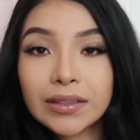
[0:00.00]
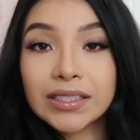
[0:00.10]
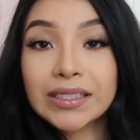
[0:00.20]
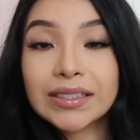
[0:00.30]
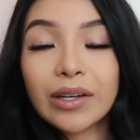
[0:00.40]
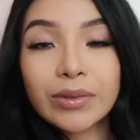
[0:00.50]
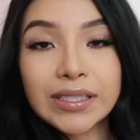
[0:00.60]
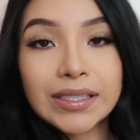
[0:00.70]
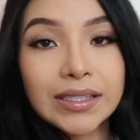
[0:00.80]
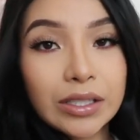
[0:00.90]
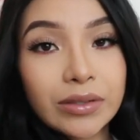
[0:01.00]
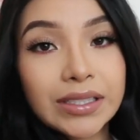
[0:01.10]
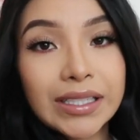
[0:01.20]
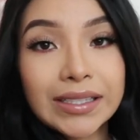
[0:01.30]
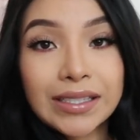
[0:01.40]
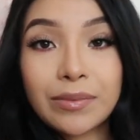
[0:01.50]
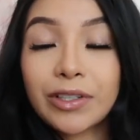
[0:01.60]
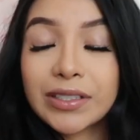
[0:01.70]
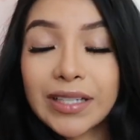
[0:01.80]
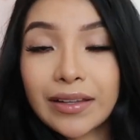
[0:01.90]
Since I was still 6
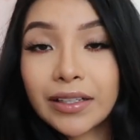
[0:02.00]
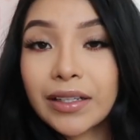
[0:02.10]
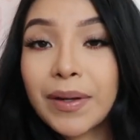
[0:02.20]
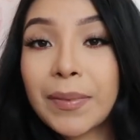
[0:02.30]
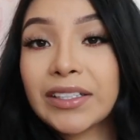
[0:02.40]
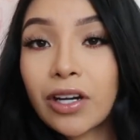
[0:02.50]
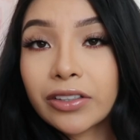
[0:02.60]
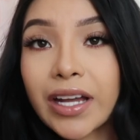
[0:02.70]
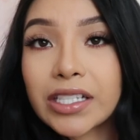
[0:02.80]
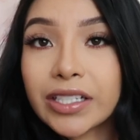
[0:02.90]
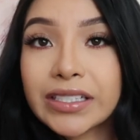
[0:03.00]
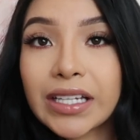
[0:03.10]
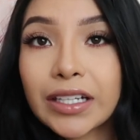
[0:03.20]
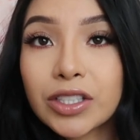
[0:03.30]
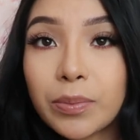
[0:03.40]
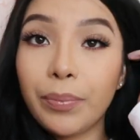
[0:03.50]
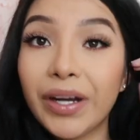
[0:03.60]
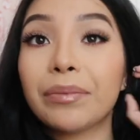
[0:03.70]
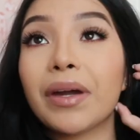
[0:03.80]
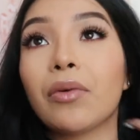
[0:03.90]
centimeters dilated, my doctor actually decided to
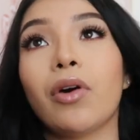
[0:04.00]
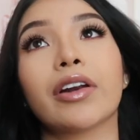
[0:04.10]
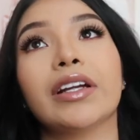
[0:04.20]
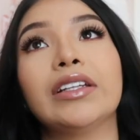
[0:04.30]
break my water,